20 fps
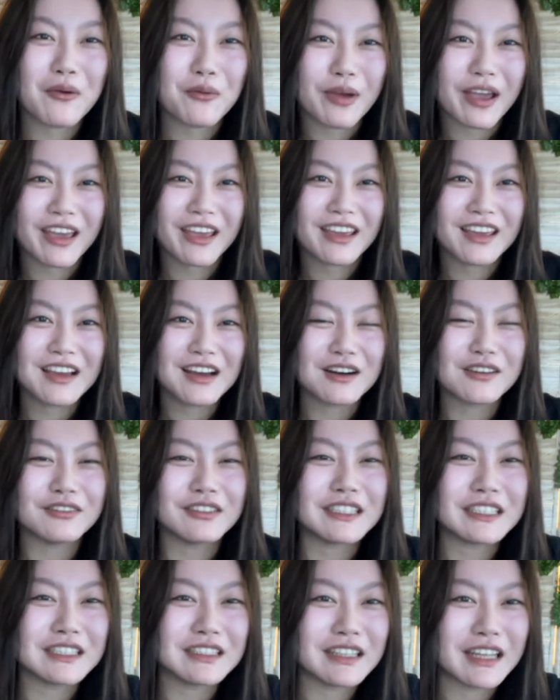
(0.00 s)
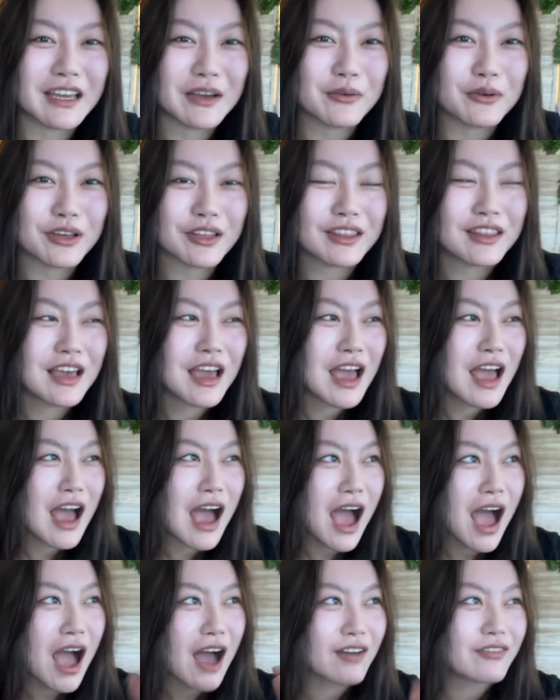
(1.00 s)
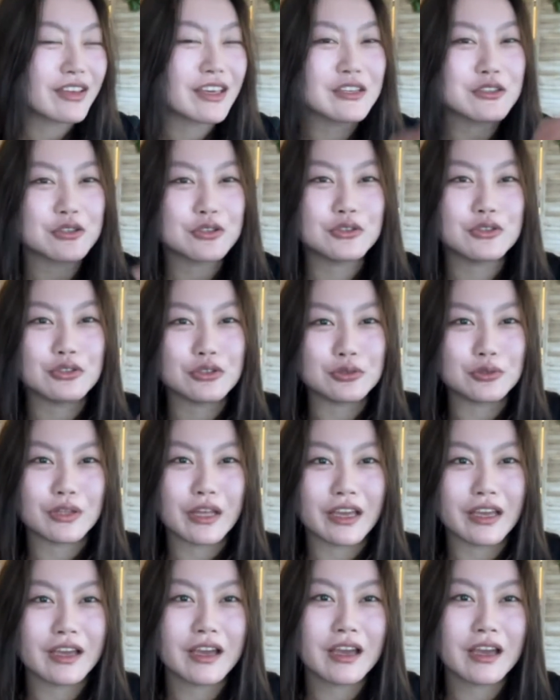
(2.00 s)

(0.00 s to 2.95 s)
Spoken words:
way of dealing with having to do like